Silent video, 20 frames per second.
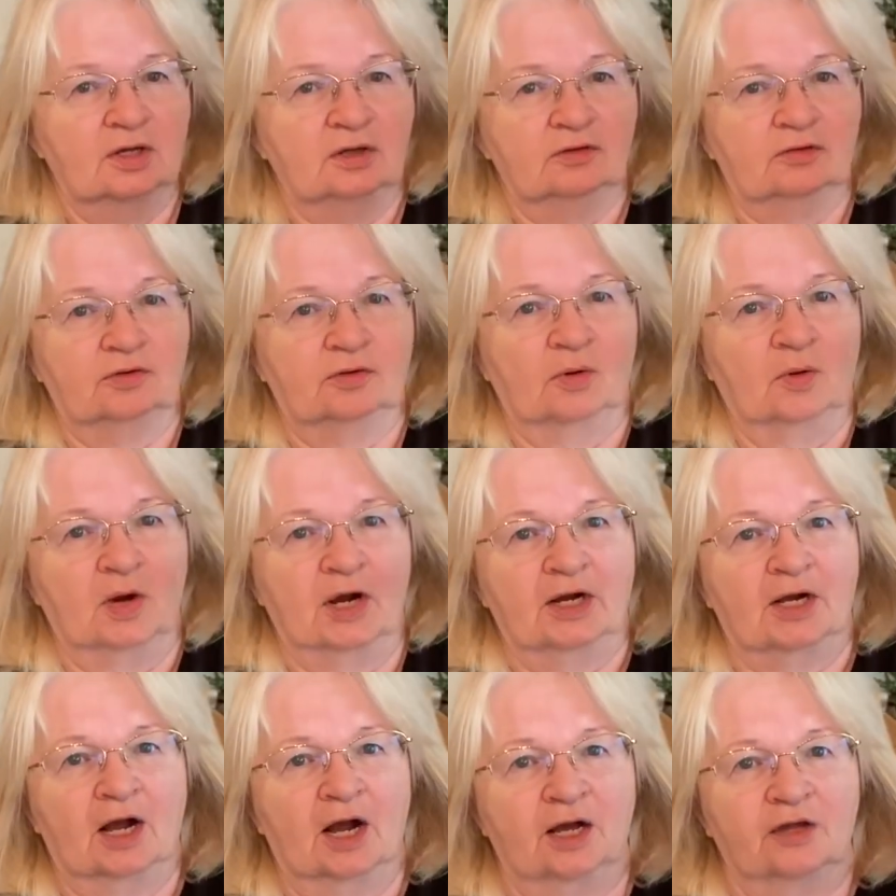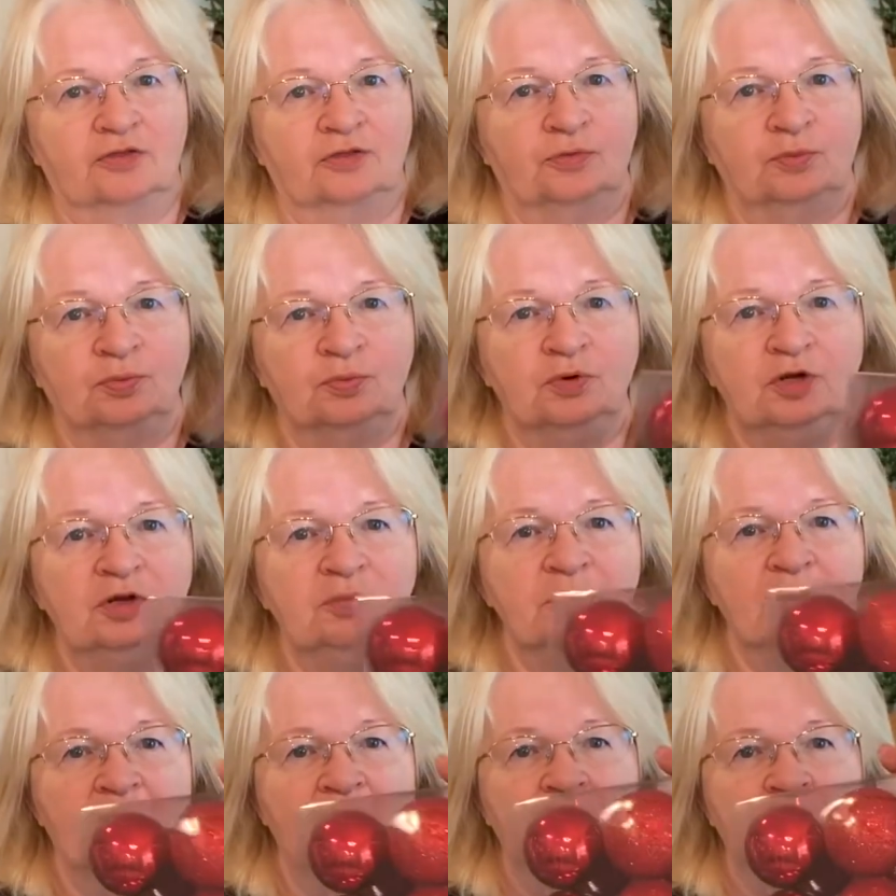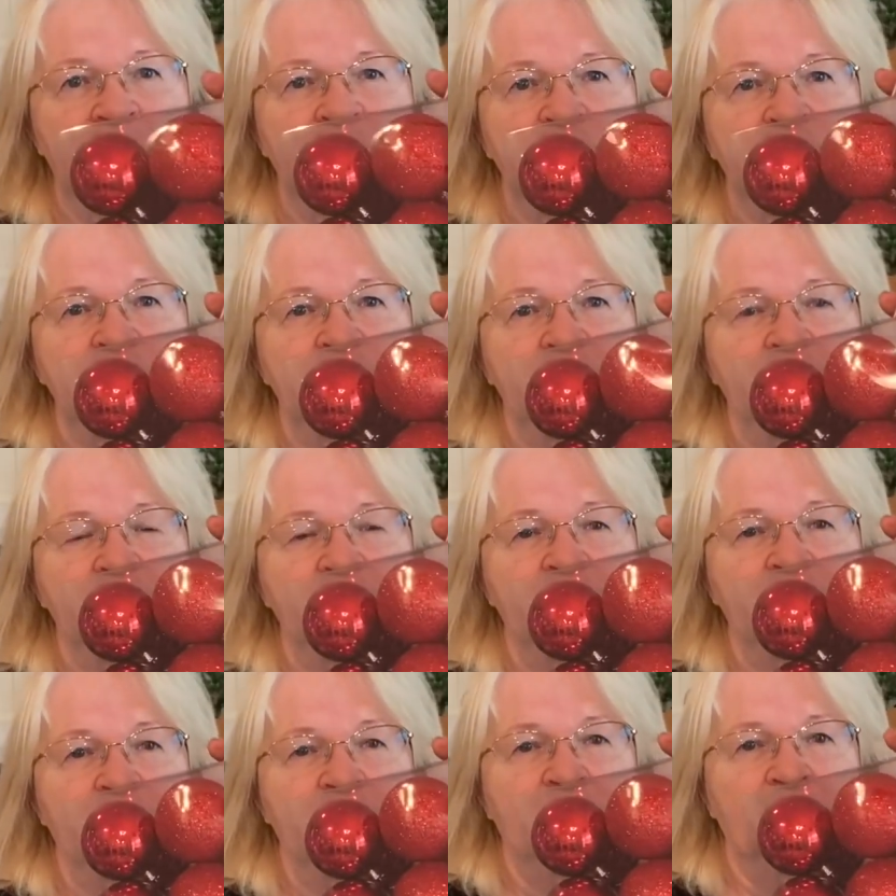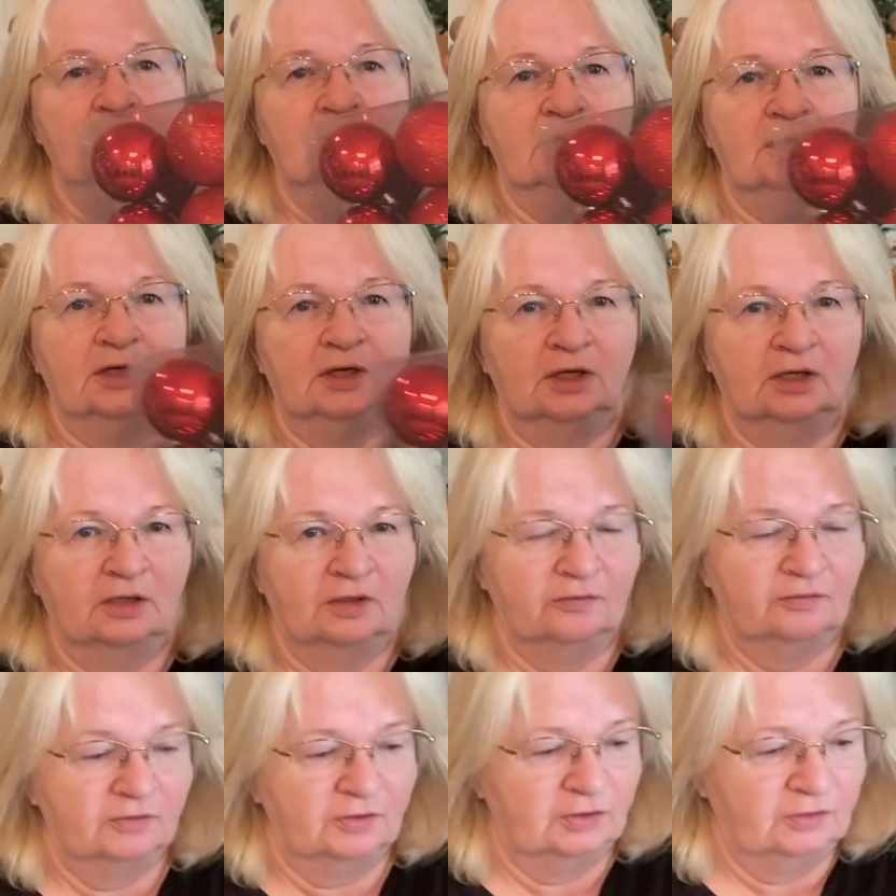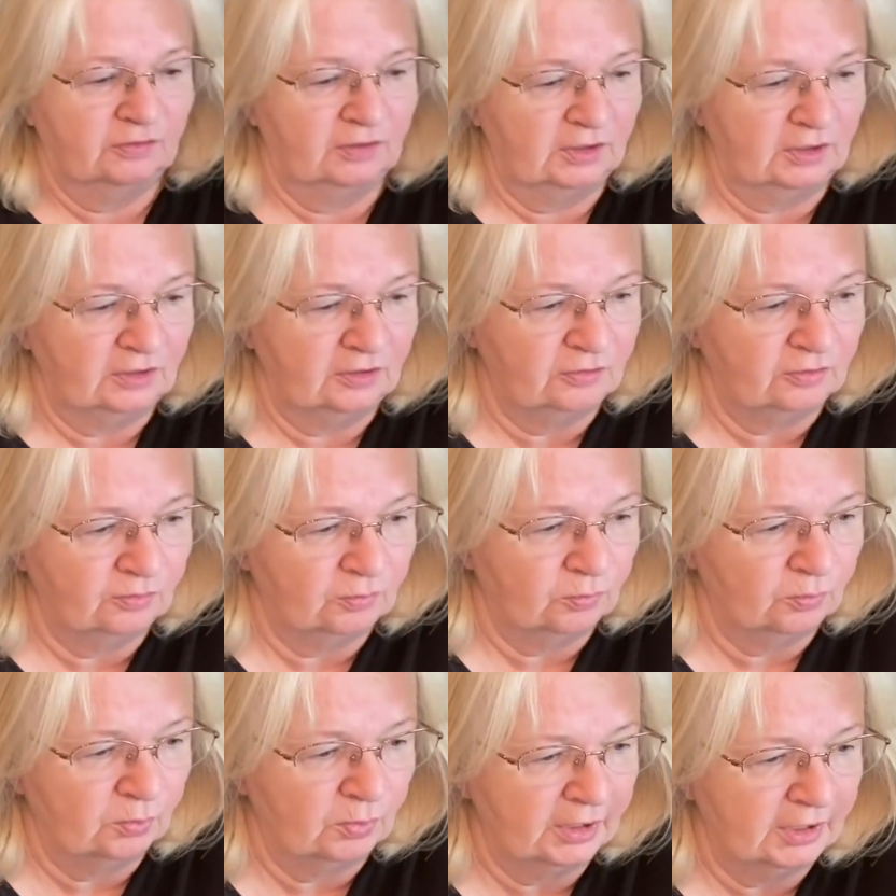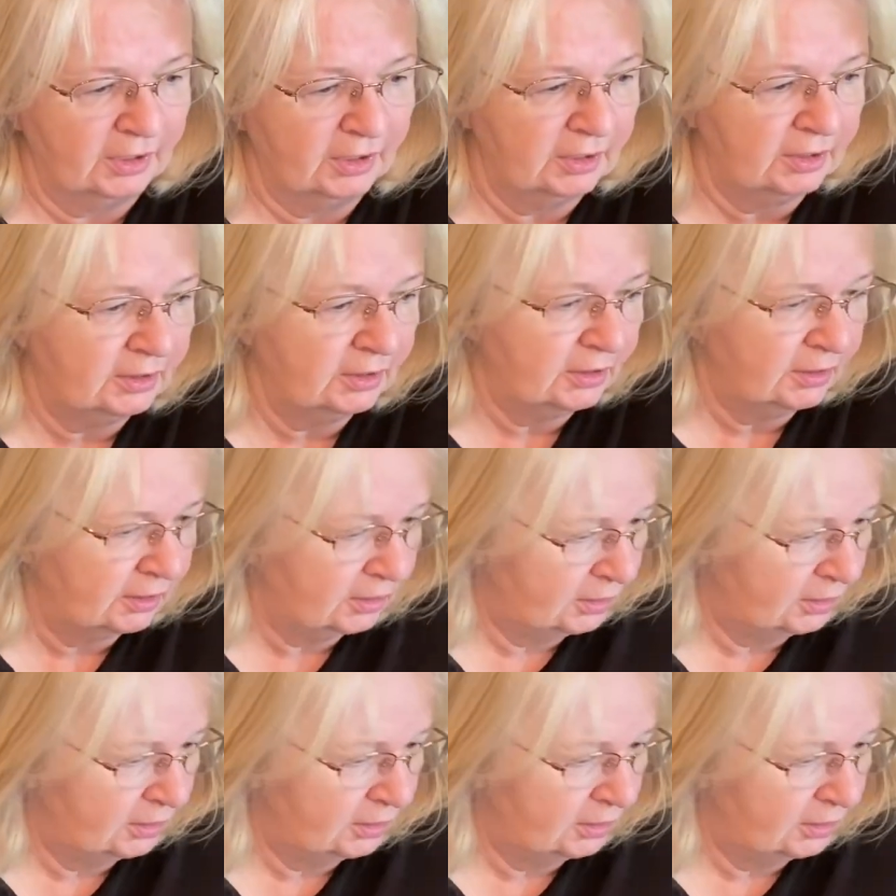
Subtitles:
So I got 3 packages of these red